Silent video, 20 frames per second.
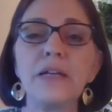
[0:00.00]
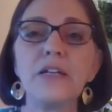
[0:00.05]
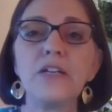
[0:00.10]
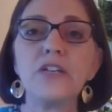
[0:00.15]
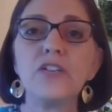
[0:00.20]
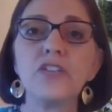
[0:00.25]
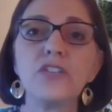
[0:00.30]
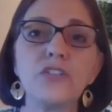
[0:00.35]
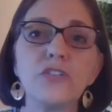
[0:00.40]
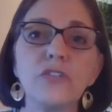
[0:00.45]

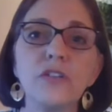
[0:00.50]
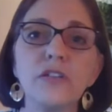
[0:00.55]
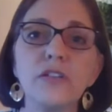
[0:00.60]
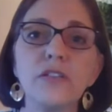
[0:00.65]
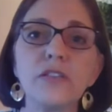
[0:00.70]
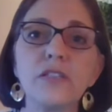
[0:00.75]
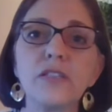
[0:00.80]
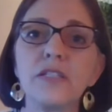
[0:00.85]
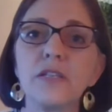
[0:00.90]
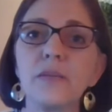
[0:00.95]

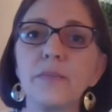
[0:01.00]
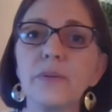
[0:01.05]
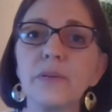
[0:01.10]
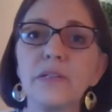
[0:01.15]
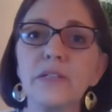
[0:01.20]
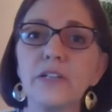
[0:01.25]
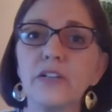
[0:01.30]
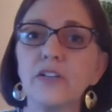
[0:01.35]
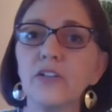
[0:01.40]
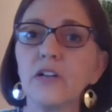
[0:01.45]
Students
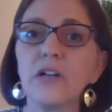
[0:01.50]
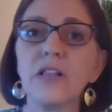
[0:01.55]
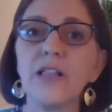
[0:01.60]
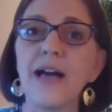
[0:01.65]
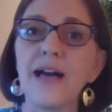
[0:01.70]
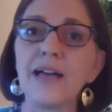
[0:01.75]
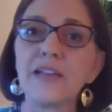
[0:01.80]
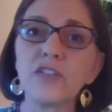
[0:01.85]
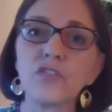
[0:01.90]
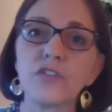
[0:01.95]
typically are in
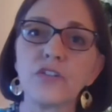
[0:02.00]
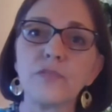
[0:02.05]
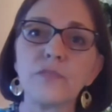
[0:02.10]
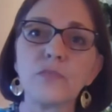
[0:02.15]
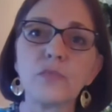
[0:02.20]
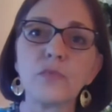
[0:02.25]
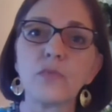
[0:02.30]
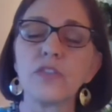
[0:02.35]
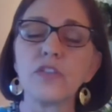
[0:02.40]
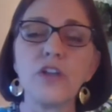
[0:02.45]

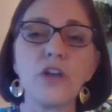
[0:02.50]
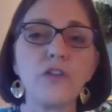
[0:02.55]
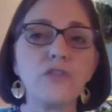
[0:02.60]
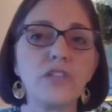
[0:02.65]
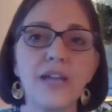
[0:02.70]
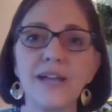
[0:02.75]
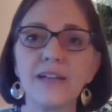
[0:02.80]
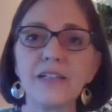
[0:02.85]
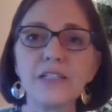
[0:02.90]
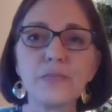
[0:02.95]
classrooms with no
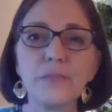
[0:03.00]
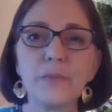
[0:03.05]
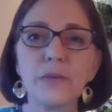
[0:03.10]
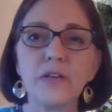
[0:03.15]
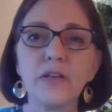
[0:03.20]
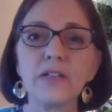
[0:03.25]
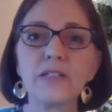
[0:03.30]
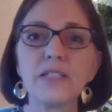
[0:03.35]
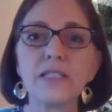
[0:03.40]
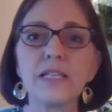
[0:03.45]

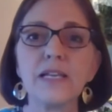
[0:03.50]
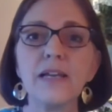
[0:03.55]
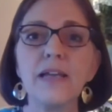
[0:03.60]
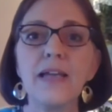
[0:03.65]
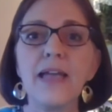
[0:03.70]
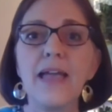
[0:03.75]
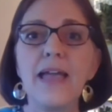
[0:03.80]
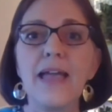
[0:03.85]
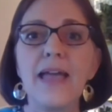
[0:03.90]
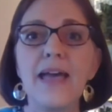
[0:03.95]
textbooks
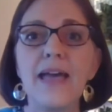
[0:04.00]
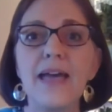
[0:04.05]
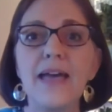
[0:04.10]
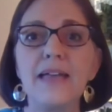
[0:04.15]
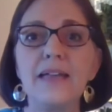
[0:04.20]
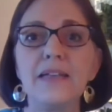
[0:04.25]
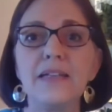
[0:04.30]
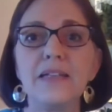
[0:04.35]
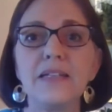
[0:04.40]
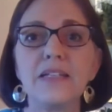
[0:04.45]

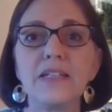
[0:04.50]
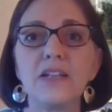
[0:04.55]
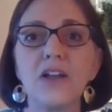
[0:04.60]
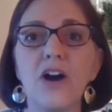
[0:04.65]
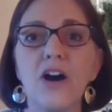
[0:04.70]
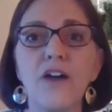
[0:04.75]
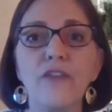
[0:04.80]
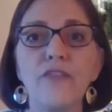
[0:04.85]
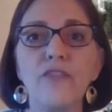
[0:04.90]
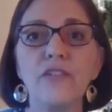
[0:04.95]
and
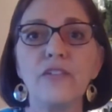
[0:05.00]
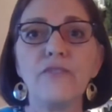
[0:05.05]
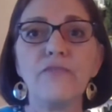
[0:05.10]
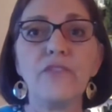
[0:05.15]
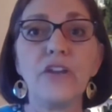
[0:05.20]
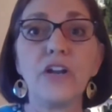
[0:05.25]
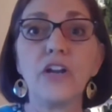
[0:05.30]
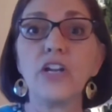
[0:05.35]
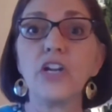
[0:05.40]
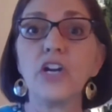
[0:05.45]
often
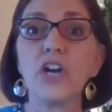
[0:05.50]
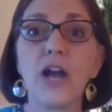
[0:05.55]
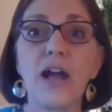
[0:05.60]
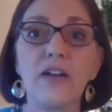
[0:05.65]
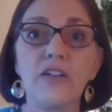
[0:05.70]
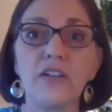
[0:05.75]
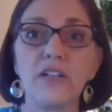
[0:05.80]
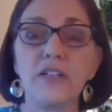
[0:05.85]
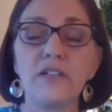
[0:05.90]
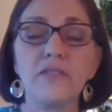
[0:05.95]
very
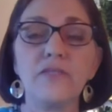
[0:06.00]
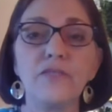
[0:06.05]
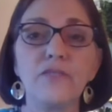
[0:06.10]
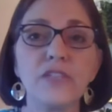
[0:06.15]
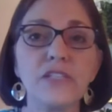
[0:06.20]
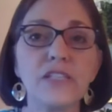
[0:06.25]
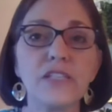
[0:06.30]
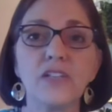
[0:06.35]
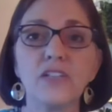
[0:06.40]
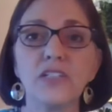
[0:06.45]
crowded
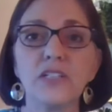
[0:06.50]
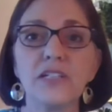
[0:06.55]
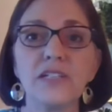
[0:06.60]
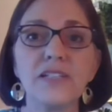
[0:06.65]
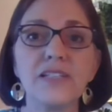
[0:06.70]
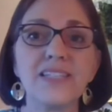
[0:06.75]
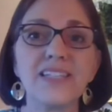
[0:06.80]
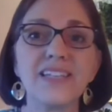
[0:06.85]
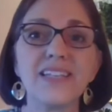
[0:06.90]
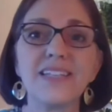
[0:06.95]
facilities,
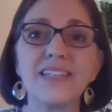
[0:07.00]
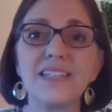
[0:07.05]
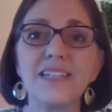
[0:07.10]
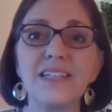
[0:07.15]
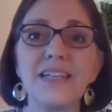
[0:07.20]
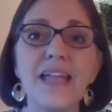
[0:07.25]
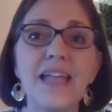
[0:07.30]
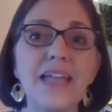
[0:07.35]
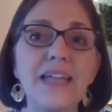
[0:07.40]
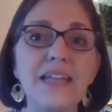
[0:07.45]

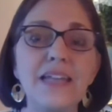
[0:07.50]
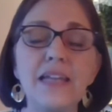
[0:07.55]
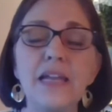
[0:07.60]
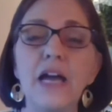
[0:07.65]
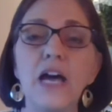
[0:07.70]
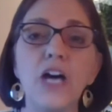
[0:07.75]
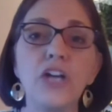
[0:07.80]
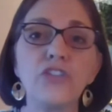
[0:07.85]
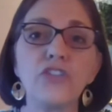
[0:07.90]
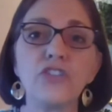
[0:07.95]
60, 80,
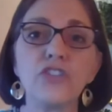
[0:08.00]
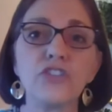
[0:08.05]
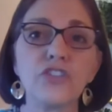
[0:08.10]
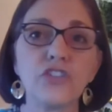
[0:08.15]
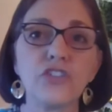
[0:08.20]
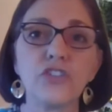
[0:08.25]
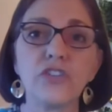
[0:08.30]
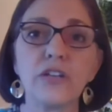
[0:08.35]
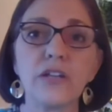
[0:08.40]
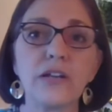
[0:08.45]
100
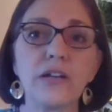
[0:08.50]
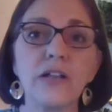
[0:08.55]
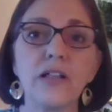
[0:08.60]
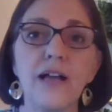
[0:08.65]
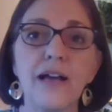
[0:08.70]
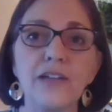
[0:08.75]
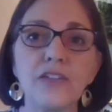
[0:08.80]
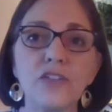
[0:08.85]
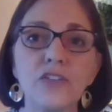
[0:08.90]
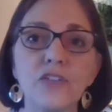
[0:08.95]
children in a
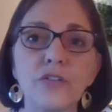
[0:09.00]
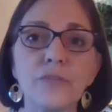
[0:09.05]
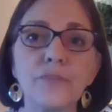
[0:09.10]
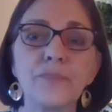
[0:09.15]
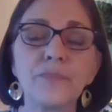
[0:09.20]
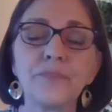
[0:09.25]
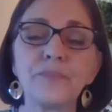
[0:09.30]
classroom.